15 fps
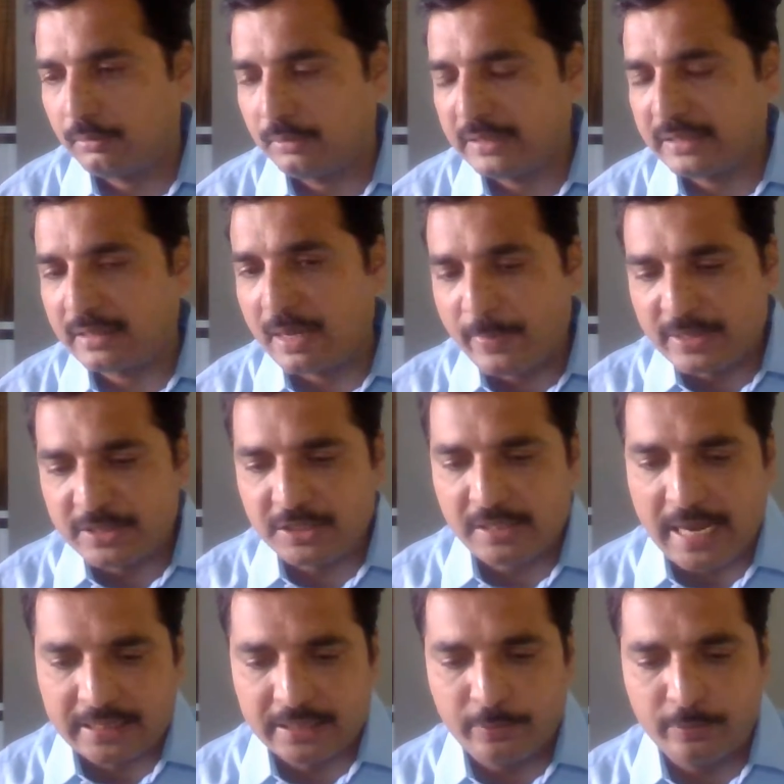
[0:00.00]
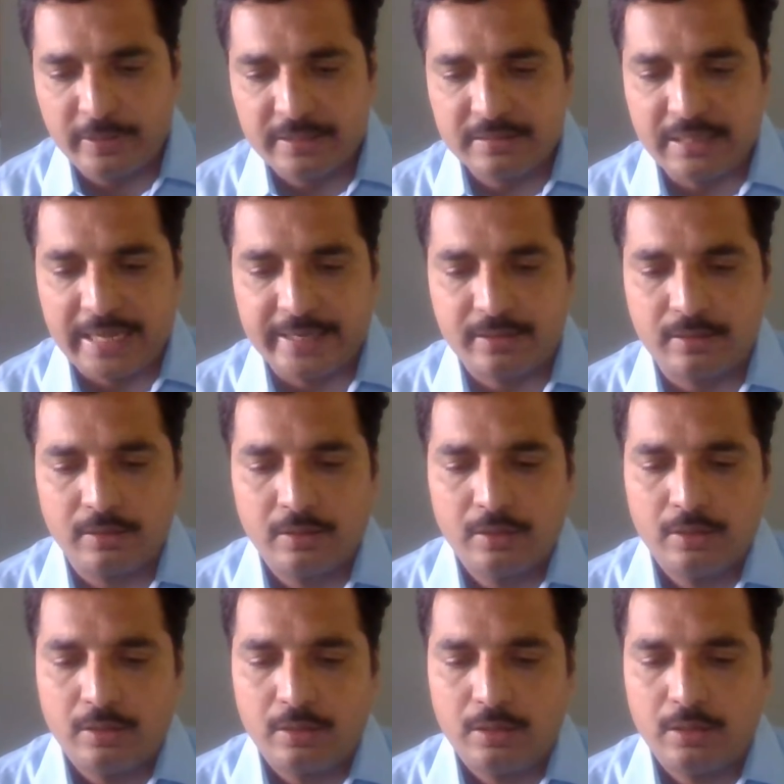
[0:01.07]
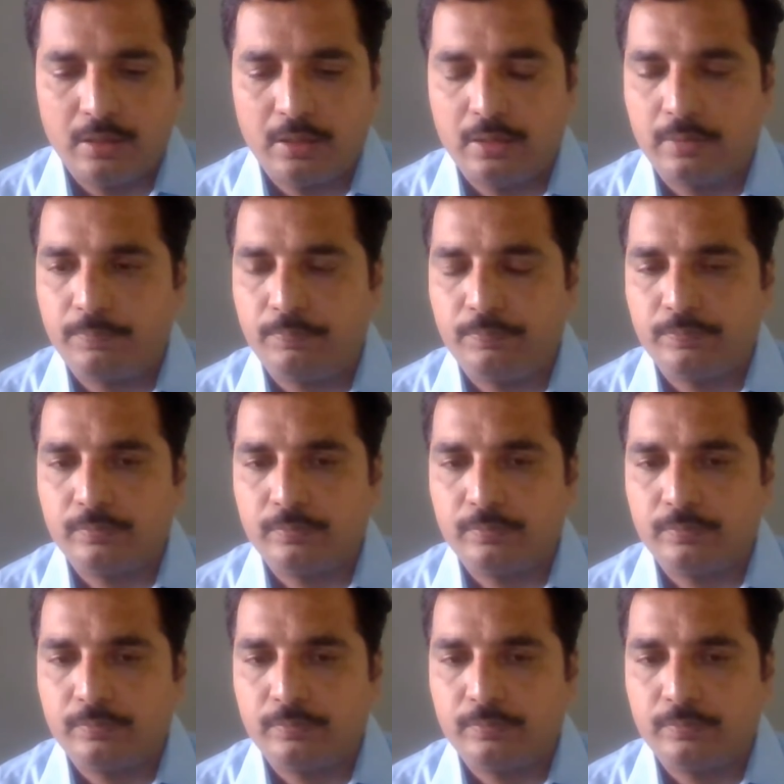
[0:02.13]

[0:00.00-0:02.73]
the commercial activities like uh,